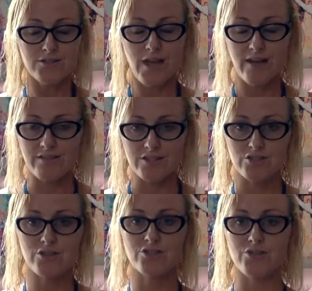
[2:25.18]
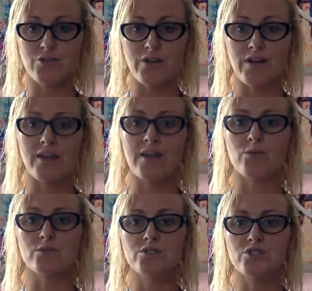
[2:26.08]
having surgery.
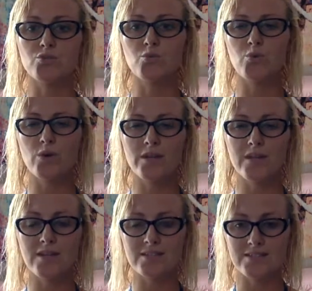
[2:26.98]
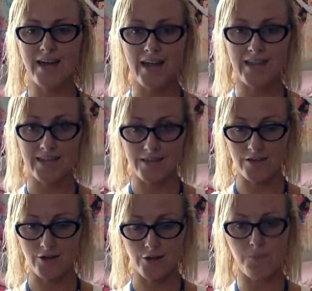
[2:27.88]
It was just really tight
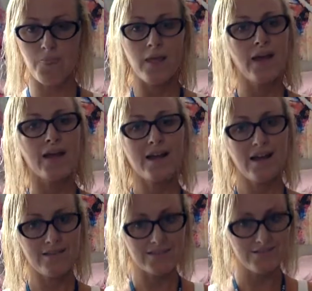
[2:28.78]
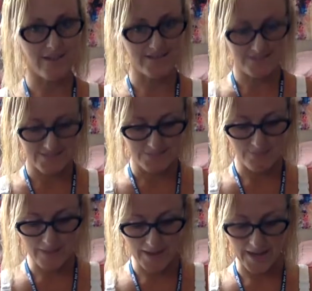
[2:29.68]
here. And how this vest is
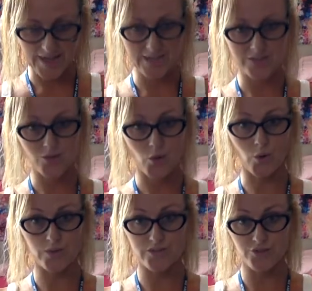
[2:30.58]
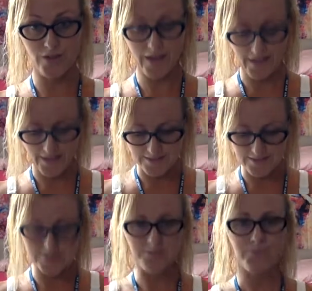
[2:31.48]
made to hold the
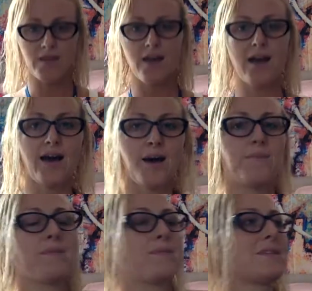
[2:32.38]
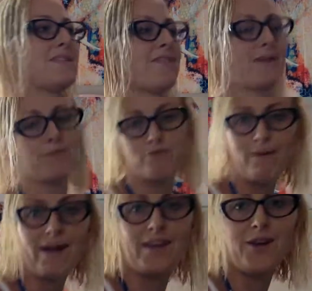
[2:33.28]
drains, let me see if I can move
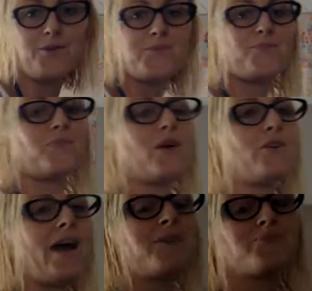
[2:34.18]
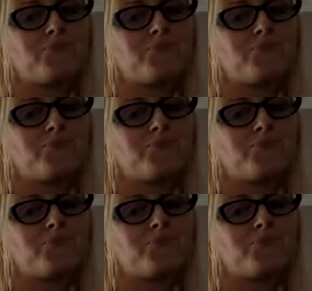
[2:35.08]
back here. Okay.